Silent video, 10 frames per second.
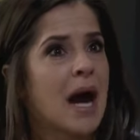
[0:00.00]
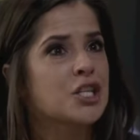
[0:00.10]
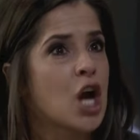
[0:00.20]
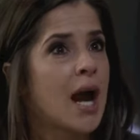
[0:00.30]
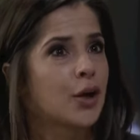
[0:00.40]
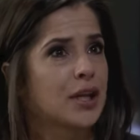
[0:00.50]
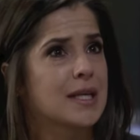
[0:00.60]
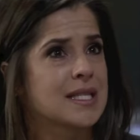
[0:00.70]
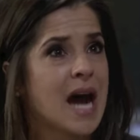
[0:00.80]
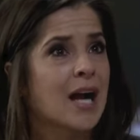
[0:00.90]
Jason, my
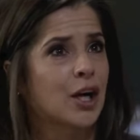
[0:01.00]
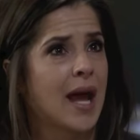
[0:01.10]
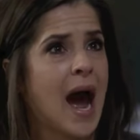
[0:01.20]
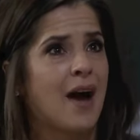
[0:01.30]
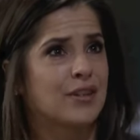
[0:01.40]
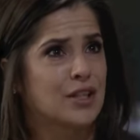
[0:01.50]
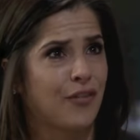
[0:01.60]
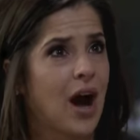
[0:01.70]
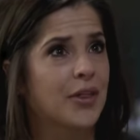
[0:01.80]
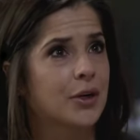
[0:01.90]
child is not going to have its